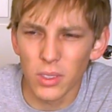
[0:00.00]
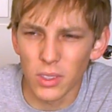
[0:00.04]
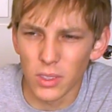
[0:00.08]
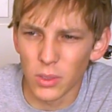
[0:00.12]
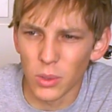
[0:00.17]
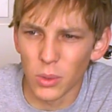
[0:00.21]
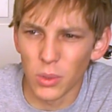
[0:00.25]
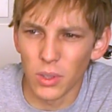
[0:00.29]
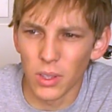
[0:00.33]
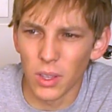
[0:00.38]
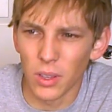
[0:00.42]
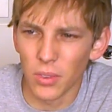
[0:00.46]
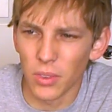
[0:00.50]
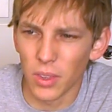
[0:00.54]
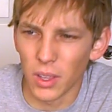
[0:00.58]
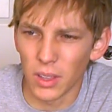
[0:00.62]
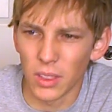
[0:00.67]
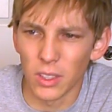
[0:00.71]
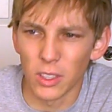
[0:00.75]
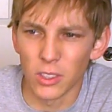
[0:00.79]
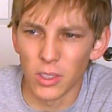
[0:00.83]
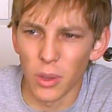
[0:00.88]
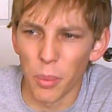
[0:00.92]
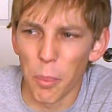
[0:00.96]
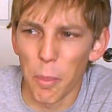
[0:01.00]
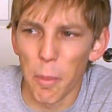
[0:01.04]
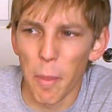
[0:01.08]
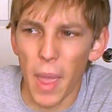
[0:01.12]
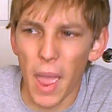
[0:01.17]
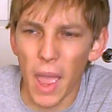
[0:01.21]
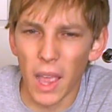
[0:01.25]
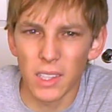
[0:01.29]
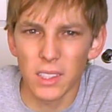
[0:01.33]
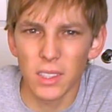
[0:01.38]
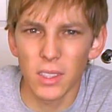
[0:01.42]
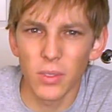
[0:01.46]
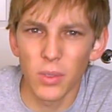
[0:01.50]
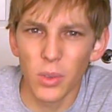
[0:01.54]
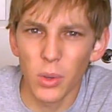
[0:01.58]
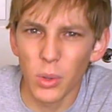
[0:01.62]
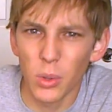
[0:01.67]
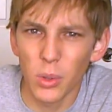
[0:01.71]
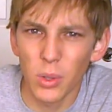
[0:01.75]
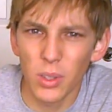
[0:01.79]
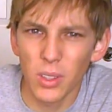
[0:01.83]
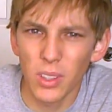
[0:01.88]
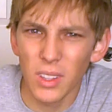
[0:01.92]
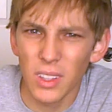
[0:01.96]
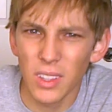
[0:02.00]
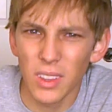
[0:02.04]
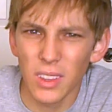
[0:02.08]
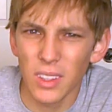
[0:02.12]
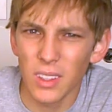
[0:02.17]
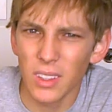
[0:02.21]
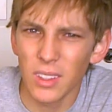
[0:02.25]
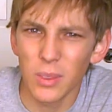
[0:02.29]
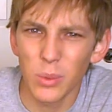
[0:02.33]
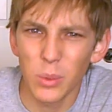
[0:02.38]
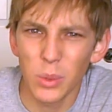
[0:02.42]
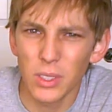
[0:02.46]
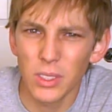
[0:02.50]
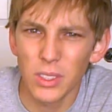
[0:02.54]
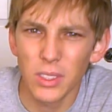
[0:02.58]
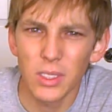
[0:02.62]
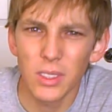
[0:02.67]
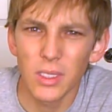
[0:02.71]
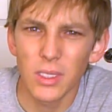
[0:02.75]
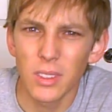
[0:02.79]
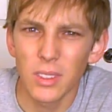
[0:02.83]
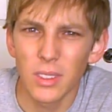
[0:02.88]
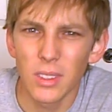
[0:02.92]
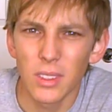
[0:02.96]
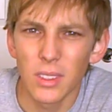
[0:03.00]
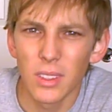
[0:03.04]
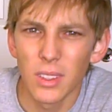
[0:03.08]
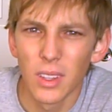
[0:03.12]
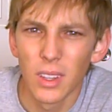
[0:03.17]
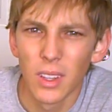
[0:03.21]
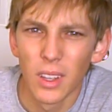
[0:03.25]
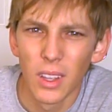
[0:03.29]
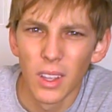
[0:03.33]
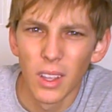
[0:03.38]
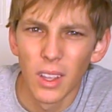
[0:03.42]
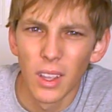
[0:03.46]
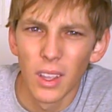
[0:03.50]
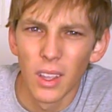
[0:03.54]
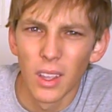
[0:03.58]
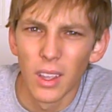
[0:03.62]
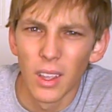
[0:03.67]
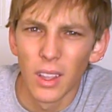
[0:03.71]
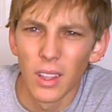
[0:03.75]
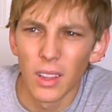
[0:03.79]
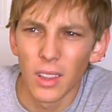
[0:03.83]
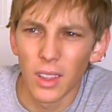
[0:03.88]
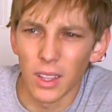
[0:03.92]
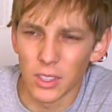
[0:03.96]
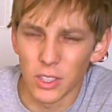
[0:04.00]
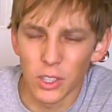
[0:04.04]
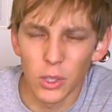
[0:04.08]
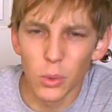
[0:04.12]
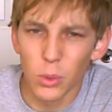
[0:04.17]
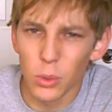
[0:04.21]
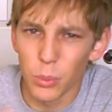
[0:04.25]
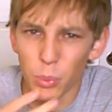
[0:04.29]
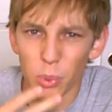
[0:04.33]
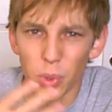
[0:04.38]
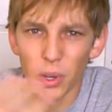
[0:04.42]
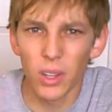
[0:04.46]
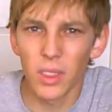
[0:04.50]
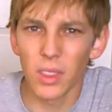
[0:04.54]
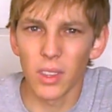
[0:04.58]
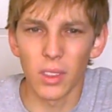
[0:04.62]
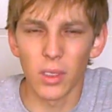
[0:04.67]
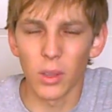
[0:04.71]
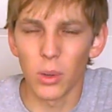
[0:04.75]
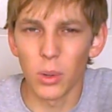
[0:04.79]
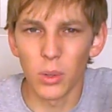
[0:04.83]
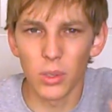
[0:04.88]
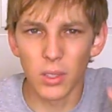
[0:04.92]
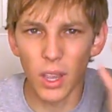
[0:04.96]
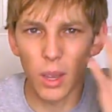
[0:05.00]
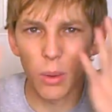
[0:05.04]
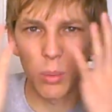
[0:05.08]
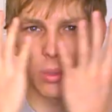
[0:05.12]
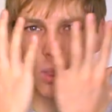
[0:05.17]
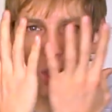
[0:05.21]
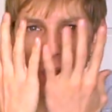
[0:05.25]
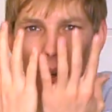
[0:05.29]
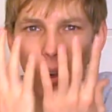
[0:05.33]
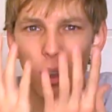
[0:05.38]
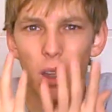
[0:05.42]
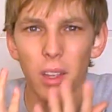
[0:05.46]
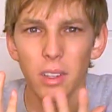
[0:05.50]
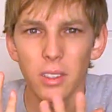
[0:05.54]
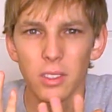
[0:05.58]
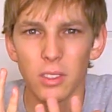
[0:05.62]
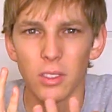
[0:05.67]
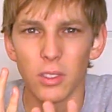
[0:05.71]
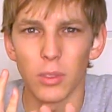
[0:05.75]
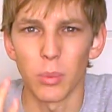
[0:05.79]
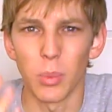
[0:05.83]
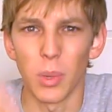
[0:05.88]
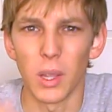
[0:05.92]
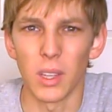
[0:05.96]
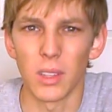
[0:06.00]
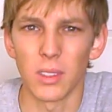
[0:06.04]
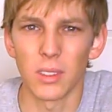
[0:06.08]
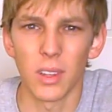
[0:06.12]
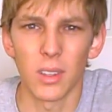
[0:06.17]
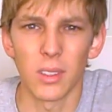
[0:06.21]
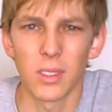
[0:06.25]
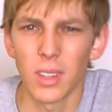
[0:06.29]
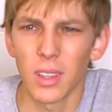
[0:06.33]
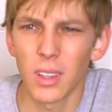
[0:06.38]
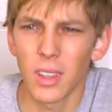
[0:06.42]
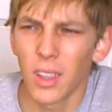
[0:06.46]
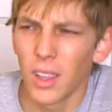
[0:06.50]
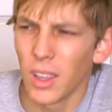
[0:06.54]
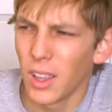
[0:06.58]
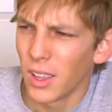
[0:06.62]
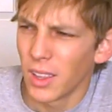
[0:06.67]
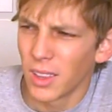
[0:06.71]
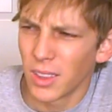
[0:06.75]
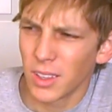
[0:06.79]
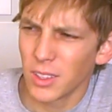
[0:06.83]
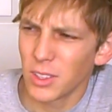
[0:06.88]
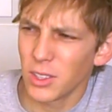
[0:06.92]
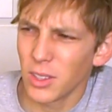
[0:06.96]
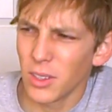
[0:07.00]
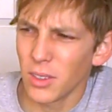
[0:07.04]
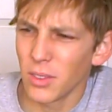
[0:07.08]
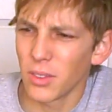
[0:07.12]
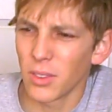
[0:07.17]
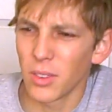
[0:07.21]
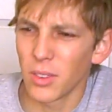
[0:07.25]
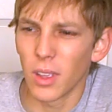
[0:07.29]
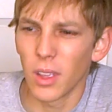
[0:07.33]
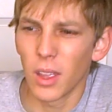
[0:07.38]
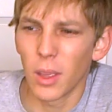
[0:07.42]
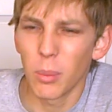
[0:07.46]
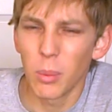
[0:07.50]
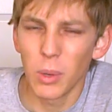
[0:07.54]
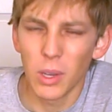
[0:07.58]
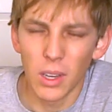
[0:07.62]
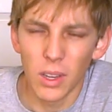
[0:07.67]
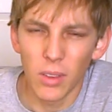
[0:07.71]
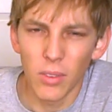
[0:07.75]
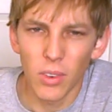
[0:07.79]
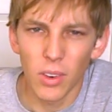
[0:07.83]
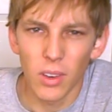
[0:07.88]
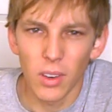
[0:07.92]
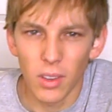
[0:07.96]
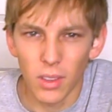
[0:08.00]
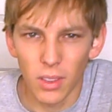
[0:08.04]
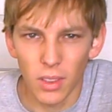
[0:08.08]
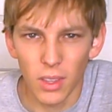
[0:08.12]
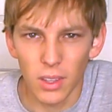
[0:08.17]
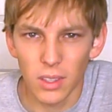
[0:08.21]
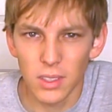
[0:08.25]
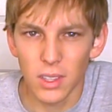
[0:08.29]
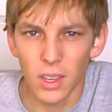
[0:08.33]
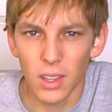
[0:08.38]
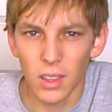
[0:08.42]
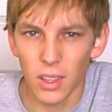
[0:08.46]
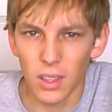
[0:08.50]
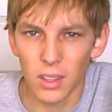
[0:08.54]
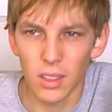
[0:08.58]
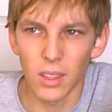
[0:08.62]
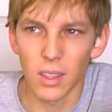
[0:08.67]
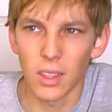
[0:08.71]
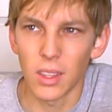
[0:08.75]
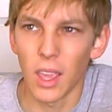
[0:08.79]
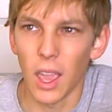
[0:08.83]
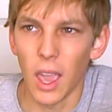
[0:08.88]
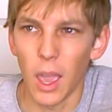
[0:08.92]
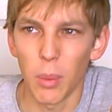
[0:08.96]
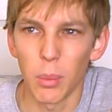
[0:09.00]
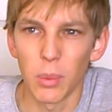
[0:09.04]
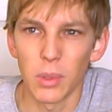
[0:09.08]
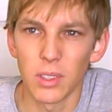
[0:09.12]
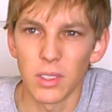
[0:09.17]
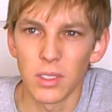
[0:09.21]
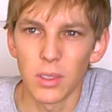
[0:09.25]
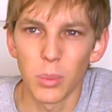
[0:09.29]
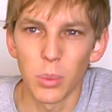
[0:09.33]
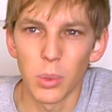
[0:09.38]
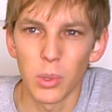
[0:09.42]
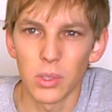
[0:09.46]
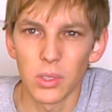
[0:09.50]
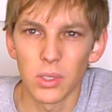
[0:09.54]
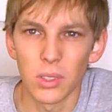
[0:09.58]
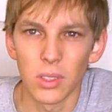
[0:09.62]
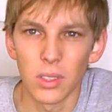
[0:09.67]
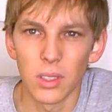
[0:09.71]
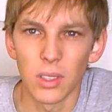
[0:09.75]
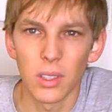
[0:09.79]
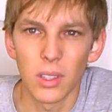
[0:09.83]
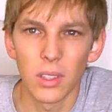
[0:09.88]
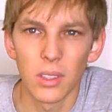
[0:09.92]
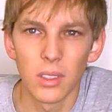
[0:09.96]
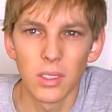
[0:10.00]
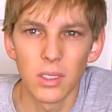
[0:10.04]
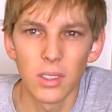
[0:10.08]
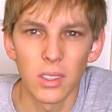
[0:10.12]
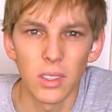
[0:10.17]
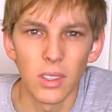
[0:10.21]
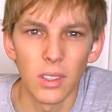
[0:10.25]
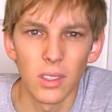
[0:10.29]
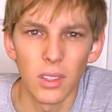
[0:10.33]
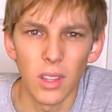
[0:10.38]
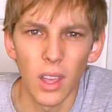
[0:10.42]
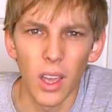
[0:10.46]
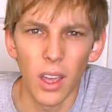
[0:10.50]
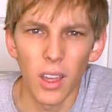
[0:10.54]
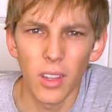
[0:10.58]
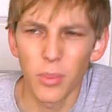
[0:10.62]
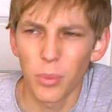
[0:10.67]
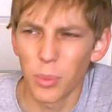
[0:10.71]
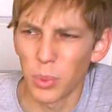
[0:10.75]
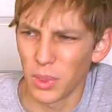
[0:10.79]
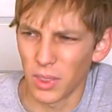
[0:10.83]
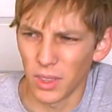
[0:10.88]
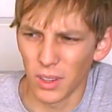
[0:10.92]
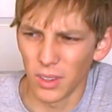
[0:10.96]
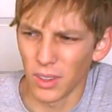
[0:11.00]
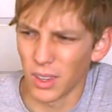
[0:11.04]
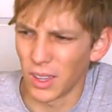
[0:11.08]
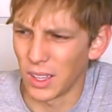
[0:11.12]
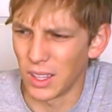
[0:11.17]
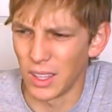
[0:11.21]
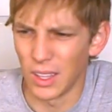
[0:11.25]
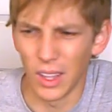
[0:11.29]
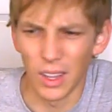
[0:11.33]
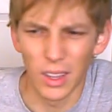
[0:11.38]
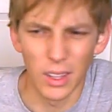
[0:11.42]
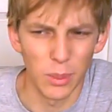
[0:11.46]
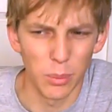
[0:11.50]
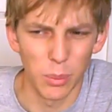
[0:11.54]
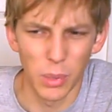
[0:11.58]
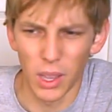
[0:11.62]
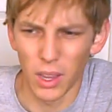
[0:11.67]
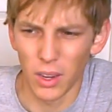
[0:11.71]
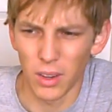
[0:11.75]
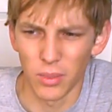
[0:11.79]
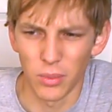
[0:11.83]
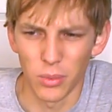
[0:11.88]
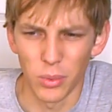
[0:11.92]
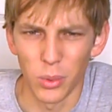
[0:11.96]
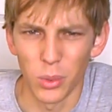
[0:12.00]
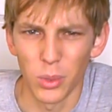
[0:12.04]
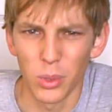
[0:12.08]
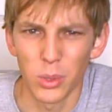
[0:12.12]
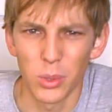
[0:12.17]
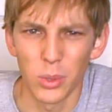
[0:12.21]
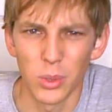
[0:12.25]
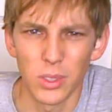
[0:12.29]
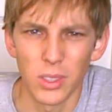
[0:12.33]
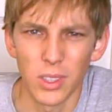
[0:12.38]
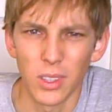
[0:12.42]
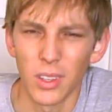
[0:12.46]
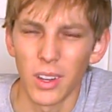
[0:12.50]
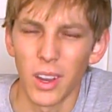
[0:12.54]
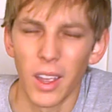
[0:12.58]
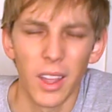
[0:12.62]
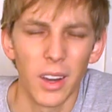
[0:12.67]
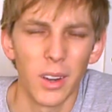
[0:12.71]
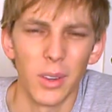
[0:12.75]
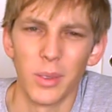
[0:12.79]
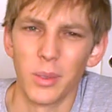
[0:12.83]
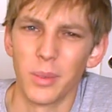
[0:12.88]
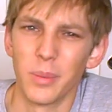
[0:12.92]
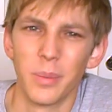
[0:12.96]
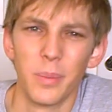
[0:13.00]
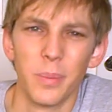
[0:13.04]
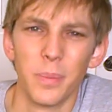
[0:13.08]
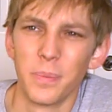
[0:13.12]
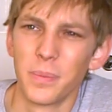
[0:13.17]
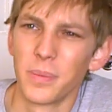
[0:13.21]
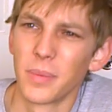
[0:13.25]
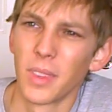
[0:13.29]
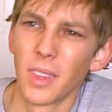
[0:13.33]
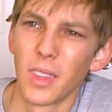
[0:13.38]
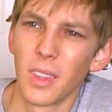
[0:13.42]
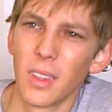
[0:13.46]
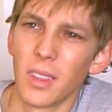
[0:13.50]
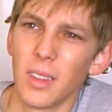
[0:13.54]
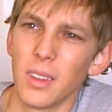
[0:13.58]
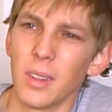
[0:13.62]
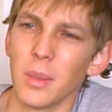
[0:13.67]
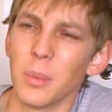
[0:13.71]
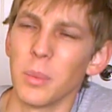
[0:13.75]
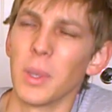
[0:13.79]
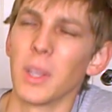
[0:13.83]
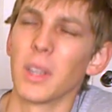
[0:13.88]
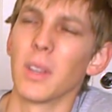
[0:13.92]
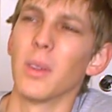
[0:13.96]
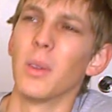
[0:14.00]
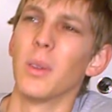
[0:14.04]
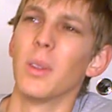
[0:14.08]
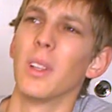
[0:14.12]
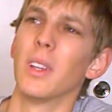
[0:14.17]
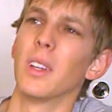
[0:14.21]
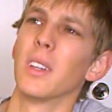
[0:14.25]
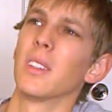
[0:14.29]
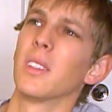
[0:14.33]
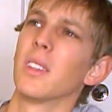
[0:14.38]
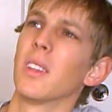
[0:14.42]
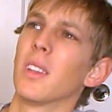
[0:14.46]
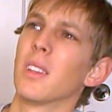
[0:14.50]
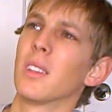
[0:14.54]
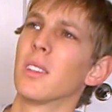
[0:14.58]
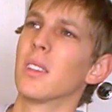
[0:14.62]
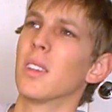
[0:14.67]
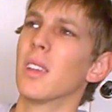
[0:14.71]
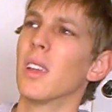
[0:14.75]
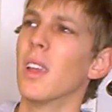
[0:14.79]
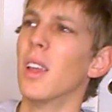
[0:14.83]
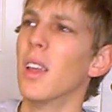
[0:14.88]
It's only if, like, there's a massive hole in the windshield. Like, she was breathing the whole time without an oxygen mask. I was like, they should have, I mean, even, they say, like, the cabin's supposedly sealed off, but they're, like, yelling back and forth to each other. I don't know. It didn't make a whole lot of sense.